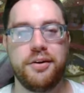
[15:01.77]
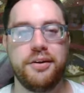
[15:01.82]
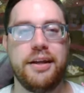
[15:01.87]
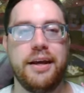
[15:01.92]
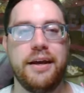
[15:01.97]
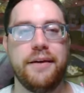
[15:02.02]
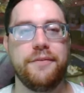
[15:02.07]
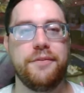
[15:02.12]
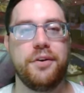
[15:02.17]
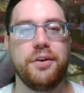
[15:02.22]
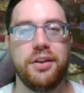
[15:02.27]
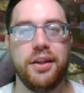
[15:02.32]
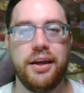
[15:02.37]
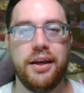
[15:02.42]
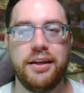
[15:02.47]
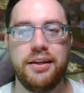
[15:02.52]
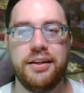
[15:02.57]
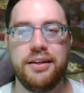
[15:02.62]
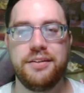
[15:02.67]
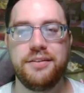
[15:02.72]
and have their
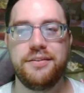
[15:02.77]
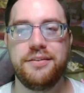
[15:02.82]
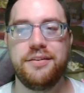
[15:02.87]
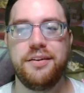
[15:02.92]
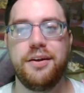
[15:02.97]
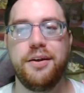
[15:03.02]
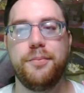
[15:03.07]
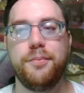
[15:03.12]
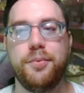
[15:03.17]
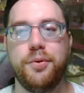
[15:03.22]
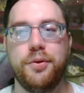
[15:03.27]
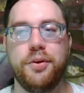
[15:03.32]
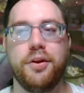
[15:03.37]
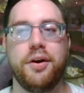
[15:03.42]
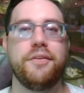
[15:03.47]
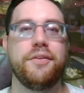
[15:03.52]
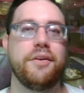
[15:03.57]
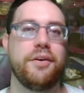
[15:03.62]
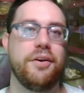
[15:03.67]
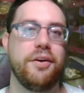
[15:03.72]
likeness put
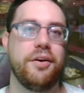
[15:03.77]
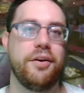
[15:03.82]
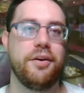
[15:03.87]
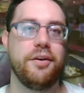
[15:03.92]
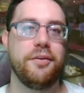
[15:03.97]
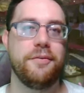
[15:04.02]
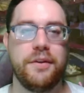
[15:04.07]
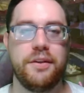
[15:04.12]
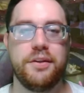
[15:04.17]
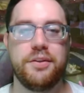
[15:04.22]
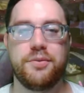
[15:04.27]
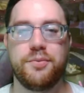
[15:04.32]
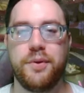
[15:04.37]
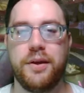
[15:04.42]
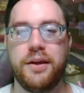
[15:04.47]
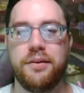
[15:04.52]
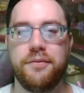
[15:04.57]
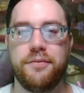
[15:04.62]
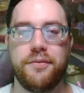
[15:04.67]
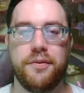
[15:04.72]
on the card. Now this
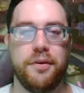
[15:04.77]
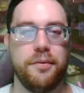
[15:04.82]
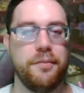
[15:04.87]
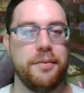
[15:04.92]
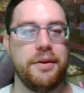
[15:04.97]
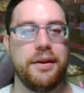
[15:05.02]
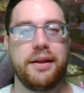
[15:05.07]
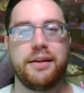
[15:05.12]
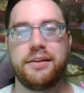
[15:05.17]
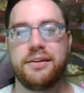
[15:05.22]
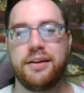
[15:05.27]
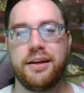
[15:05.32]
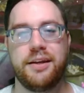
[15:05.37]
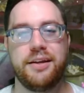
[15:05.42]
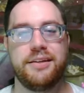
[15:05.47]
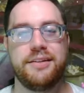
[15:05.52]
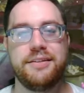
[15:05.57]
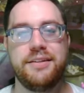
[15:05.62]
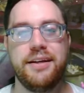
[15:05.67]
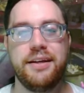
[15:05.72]
ran from
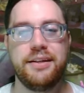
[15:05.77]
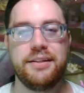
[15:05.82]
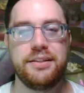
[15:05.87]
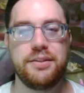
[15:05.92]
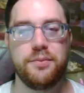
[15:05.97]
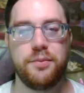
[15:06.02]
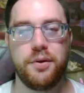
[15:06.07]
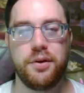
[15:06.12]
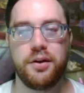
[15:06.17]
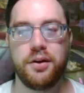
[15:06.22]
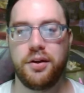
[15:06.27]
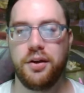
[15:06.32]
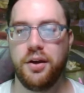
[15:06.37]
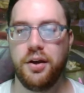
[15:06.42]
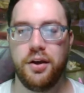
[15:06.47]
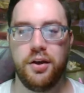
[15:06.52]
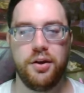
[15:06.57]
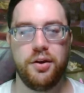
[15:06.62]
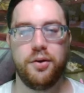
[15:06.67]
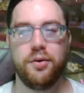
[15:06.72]
1996, where
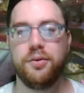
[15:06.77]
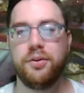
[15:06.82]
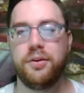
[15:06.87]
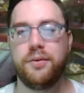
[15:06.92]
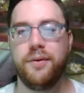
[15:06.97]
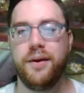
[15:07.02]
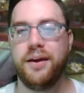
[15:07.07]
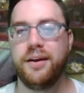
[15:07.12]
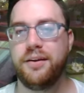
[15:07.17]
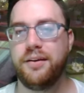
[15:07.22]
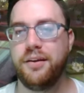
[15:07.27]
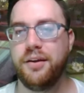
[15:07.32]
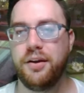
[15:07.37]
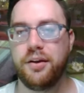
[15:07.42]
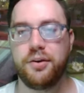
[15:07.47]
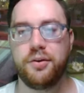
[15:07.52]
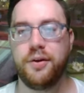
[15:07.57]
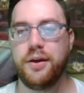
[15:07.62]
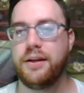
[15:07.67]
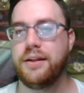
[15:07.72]
Oli Red
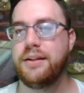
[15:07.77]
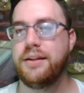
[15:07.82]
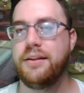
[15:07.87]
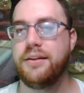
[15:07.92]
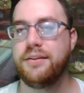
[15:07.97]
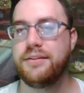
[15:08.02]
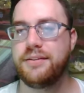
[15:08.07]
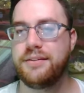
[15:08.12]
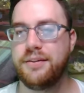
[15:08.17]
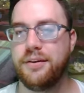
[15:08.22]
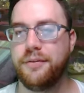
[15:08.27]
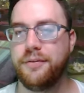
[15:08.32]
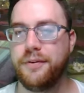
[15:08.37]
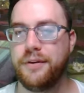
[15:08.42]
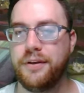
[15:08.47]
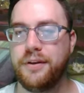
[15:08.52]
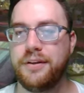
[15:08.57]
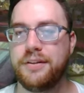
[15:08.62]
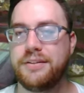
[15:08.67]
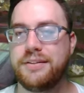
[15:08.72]
created
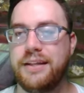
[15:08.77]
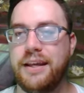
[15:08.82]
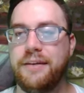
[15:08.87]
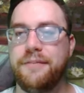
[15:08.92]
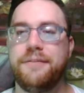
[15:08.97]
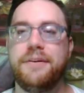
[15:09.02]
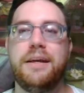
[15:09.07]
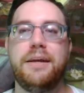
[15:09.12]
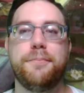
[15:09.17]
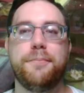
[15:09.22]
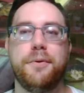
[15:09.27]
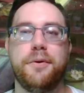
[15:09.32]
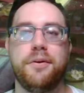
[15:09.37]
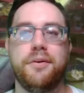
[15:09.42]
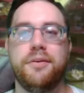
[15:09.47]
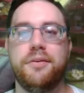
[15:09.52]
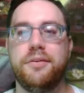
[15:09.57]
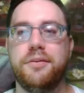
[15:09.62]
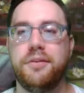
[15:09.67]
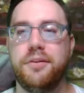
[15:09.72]
Sylvan
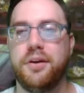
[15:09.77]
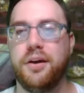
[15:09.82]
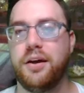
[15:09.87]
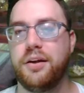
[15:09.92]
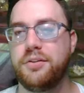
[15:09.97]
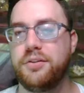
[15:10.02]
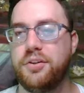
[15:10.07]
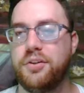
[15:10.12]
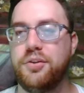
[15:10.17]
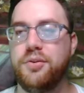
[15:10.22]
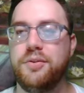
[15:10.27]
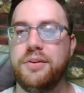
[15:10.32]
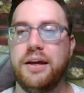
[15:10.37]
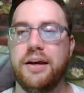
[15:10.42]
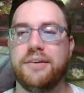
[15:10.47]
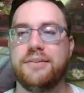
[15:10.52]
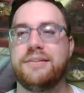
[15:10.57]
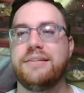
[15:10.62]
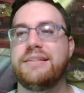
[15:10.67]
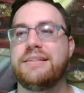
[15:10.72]
Safekeeper, to
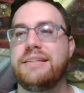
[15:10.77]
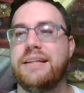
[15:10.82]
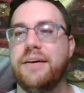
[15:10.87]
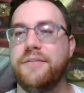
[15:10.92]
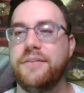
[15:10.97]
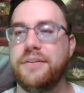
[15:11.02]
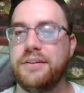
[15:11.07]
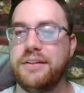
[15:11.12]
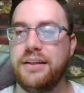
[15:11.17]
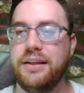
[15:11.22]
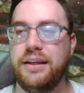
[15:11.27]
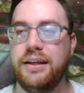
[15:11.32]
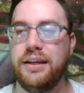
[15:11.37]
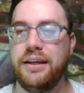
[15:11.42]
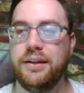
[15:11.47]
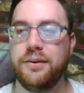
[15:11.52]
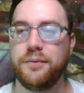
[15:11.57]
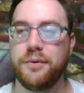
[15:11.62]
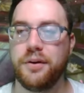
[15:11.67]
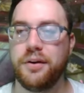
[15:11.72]

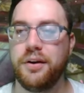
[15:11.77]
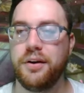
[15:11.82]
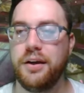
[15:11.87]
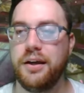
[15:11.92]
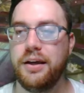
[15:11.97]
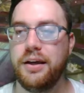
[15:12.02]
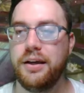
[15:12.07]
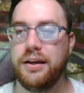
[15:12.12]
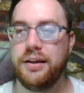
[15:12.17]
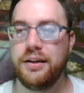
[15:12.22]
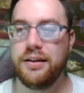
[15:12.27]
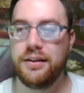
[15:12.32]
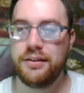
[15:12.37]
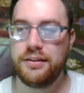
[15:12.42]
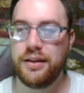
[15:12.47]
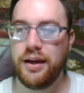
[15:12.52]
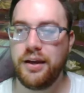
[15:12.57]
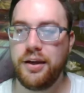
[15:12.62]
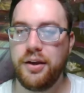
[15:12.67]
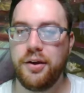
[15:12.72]
2017, where
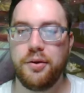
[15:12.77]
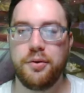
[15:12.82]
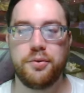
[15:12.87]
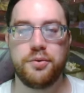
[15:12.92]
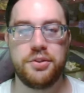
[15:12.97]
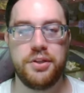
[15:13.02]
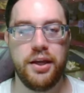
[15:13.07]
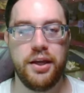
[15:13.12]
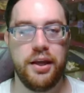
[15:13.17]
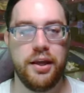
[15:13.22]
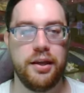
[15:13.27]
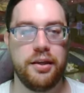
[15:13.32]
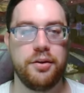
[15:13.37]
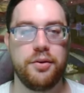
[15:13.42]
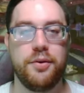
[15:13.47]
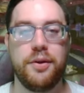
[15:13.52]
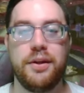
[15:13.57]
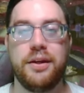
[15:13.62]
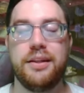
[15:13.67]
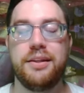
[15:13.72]
Taigo Chan
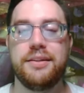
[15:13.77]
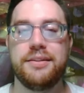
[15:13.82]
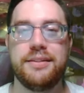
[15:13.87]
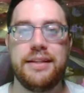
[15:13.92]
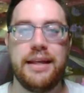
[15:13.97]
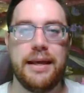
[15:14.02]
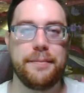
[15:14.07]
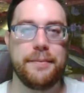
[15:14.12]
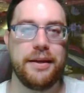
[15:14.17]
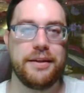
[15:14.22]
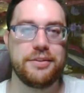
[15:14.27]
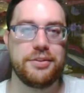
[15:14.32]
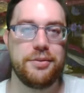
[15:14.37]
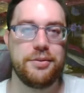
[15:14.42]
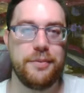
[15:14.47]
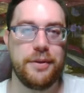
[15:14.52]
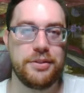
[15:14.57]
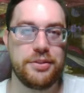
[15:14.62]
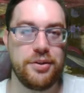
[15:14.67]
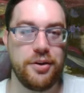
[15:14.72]
created the Snapcaster
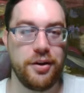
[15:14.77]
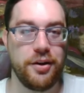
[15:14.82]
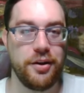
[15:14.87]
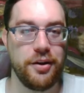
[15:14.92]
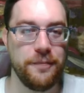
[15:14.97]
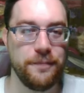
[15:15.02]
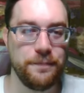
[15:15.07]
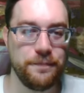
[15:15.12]
Mage card.